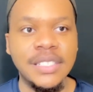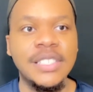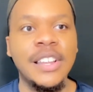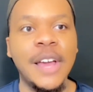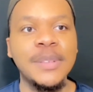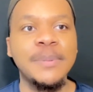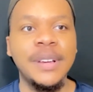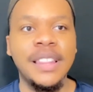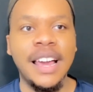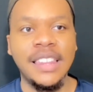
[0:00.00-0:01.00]
So they was
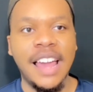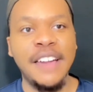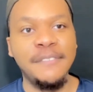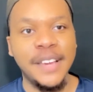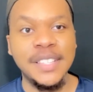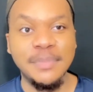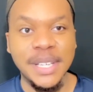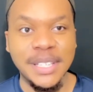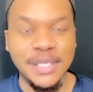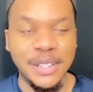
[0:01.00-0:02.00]
putting like life vest
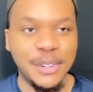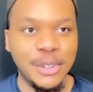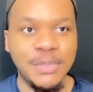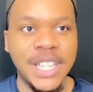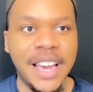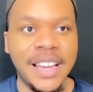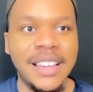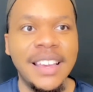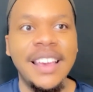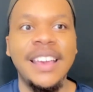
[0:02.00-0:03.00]
memes in the group chat.
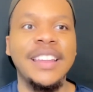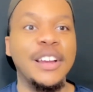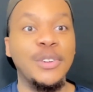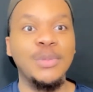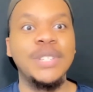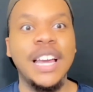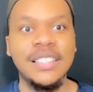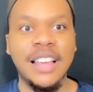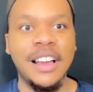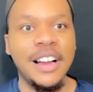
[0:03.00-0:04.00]
And the group chat is
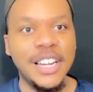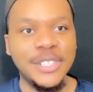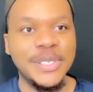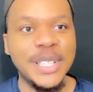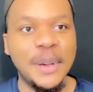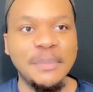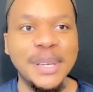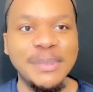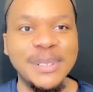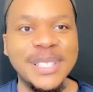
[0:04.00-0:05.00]
like a hundred something
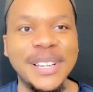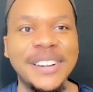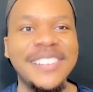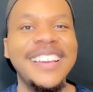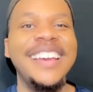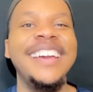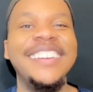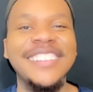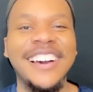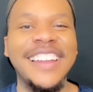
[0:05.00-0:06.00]
people. So,
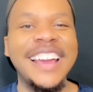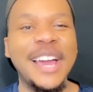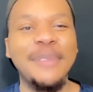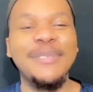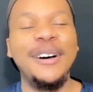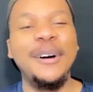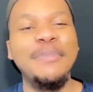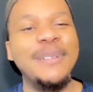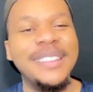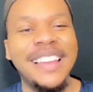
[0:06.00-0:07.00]
you know, they kept on um,
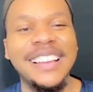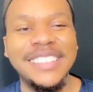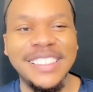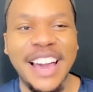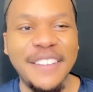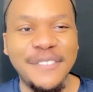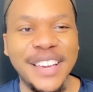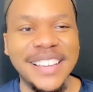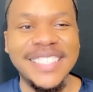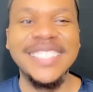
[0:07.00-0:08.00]
putting like the life
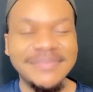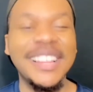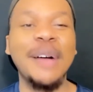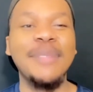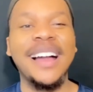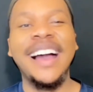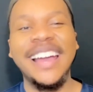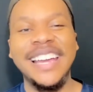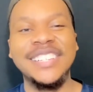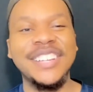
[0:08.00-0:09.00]
vest. I'm like, I
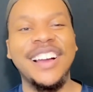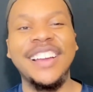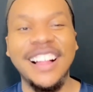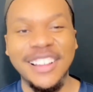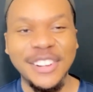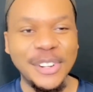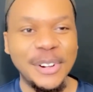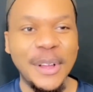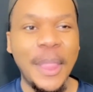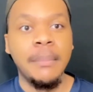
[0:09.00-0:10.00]
hate y'all, y'all are
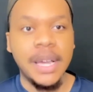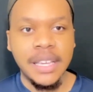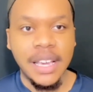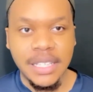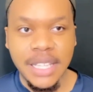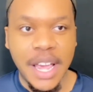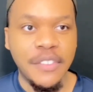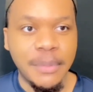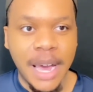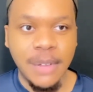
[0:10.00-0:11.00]
annoying. But yes,
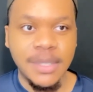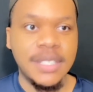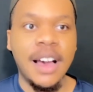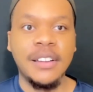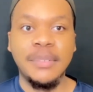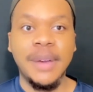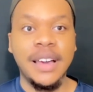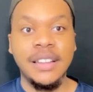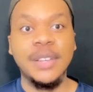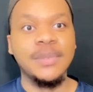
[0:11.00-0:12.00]
everybody was talking
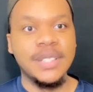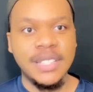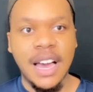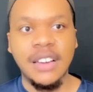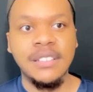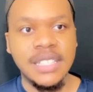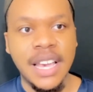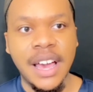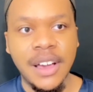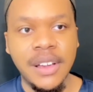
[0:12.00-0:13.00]
about it. It was the talk of the
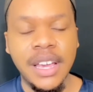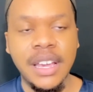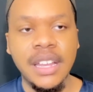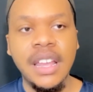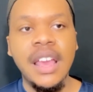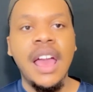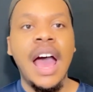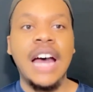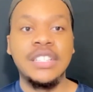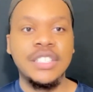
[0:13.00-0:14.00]
town. And
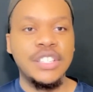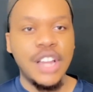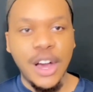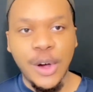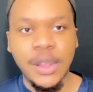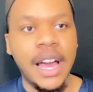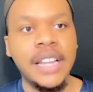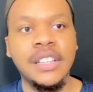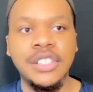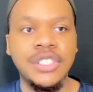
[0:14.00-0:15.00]
I just know
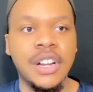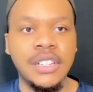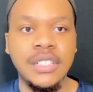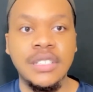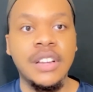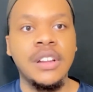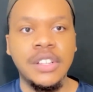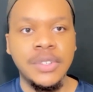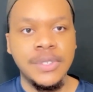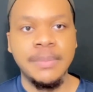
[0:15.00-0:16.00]
like the instructors, they're gonna
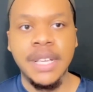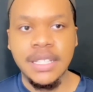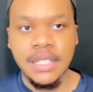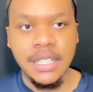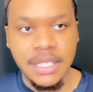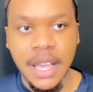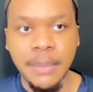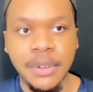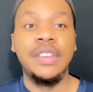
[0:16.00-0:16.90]
use me as the example.